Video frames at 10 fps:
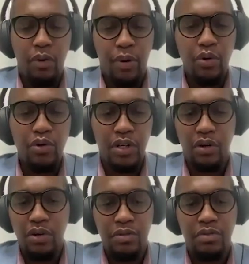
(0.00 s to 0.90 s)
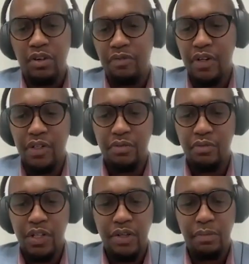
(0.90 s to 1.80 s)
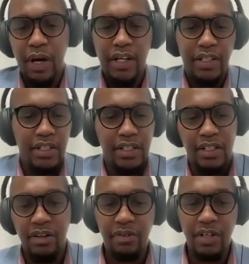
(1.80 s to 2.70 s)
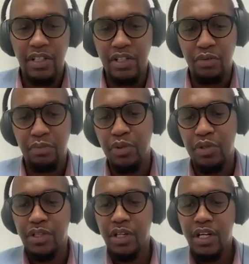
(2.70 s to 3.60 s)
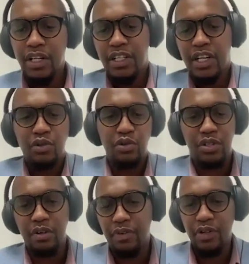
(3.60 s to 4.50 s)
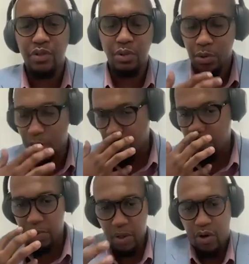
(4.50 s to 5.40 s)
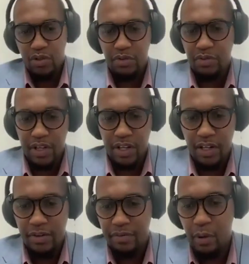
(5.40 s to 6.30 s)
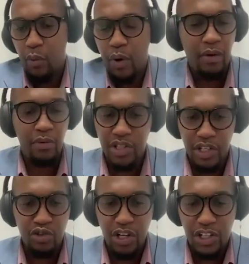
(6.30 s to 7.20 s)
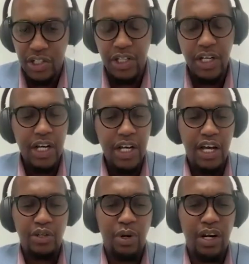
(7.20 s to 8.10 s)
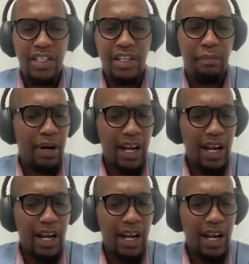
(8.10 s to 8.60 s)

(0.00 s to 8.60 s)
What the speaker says: approach it, because different municipalities, different distributors tend to use different rules because of the way in which they're structured, as well as the